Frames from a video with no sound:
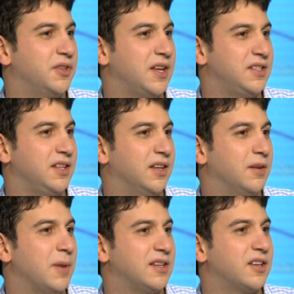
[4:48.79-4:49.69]
and they see that
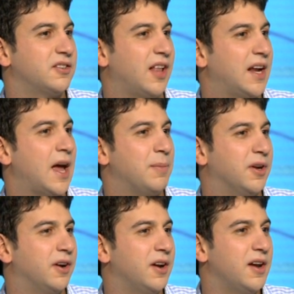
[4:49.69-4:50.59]
it makes us a lot
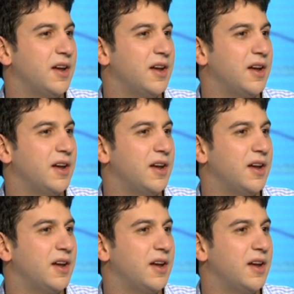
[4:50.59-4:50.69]
happier.